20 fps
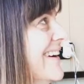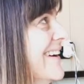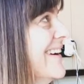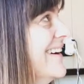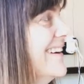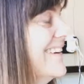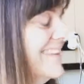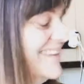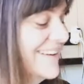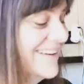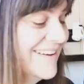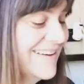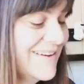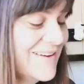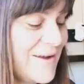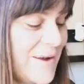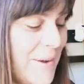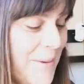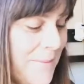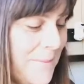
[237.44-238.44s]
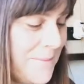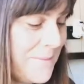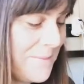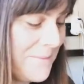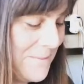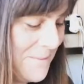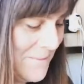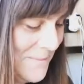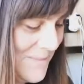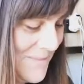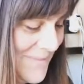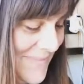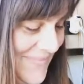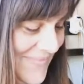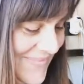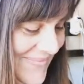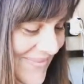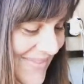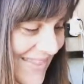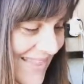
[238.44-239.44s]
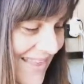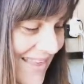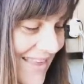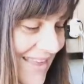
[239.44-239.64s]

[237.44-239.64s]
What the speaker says: you're not used to it, but it's giving you more strength